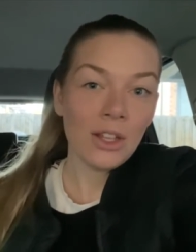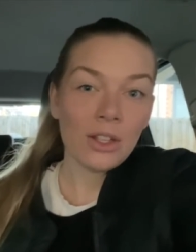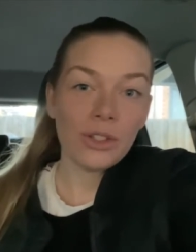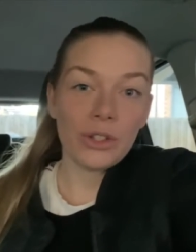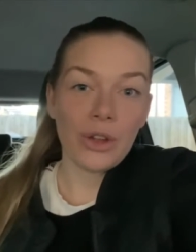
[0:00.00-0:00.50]

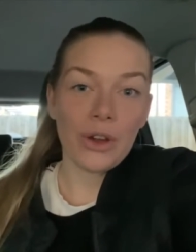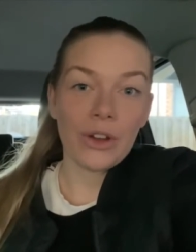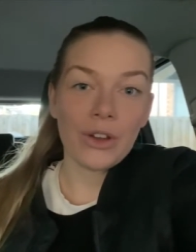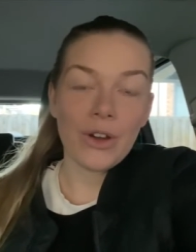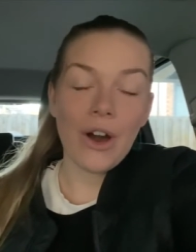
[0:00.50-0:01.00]

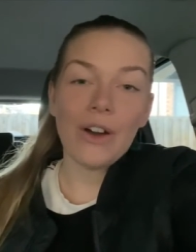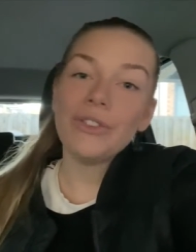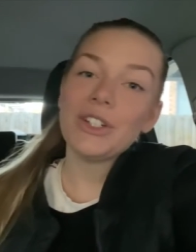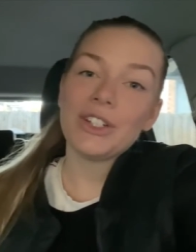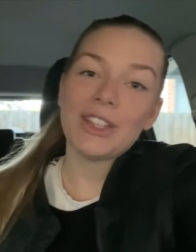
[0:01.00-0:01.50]
so off
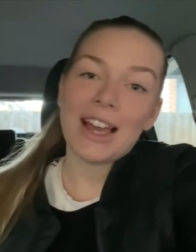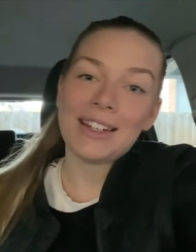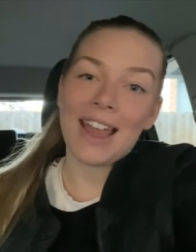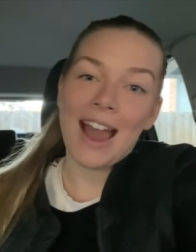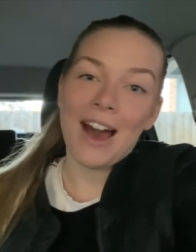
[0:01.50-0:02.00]
to do that
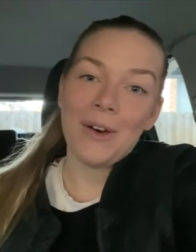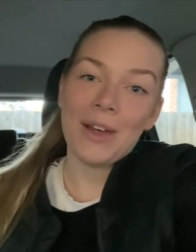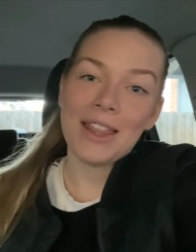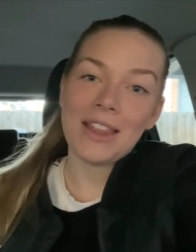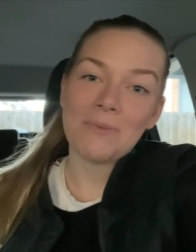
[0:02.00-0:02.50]
now,
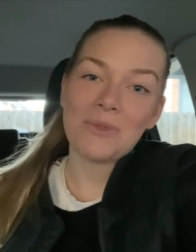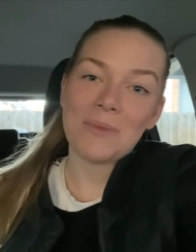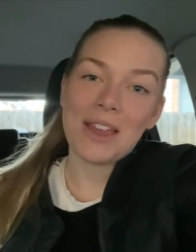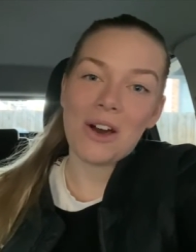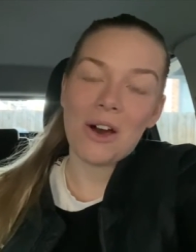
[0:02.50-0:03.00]
and then we'll be
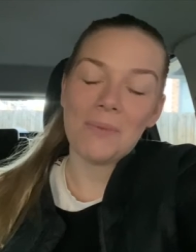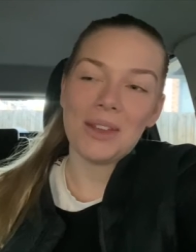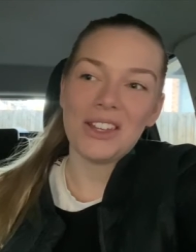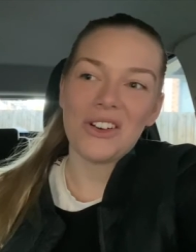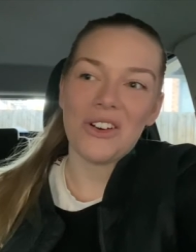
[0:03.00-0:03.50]

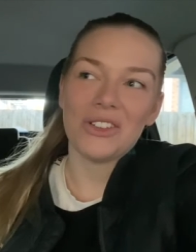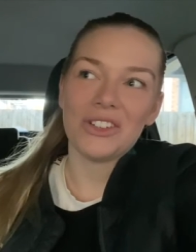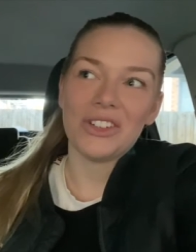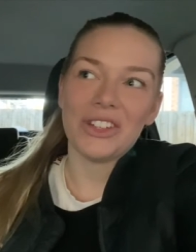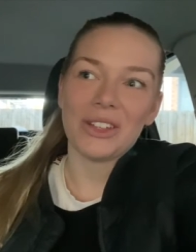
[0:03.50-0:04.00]
hopping
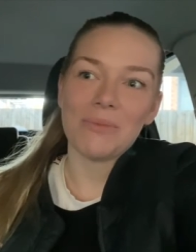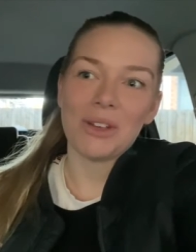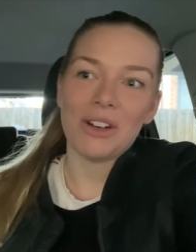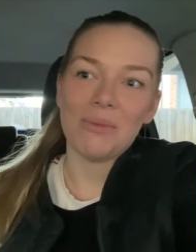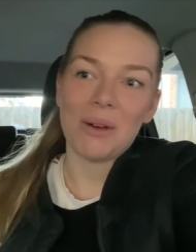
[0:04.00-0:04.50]
onto the
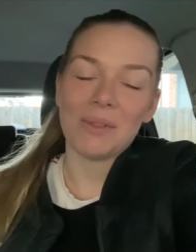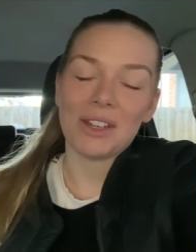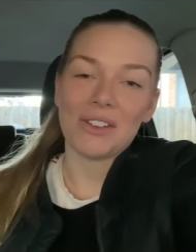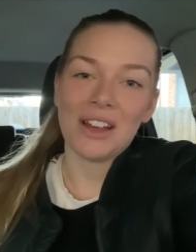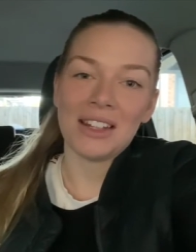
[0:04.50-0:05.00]
computer probably
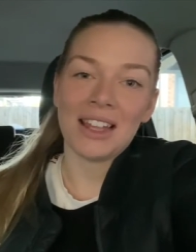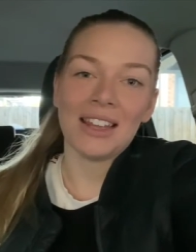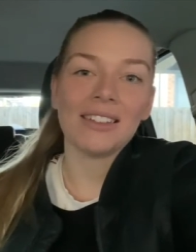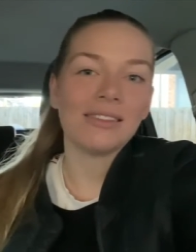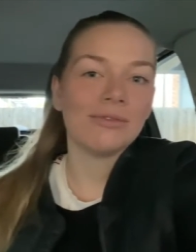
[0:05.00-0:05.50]
around like
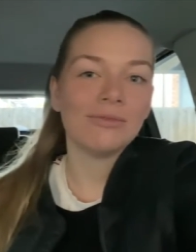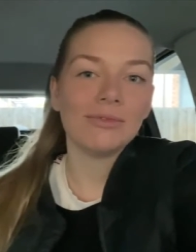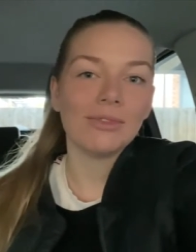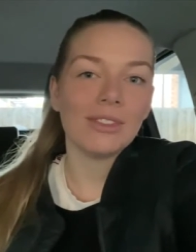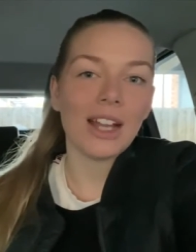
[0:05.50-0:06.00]

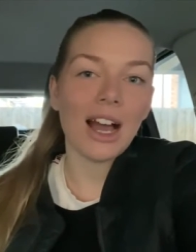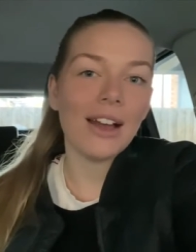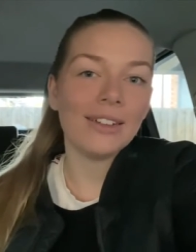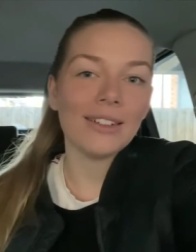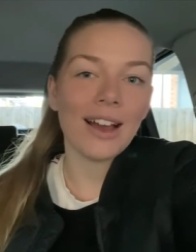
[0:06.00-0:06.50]

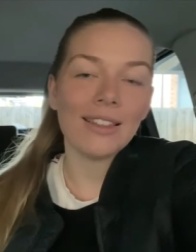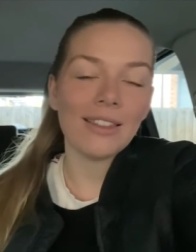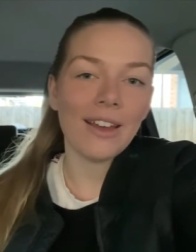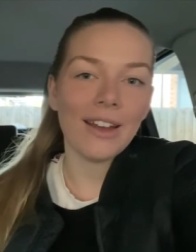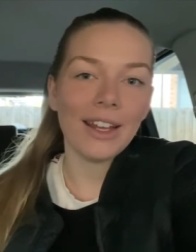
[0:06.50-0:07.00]

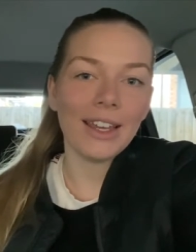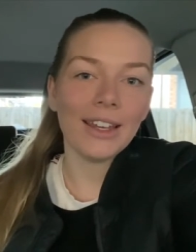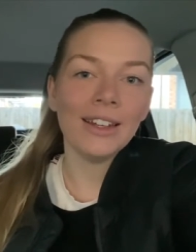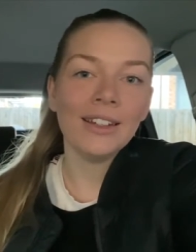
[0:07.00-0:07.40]
9:30.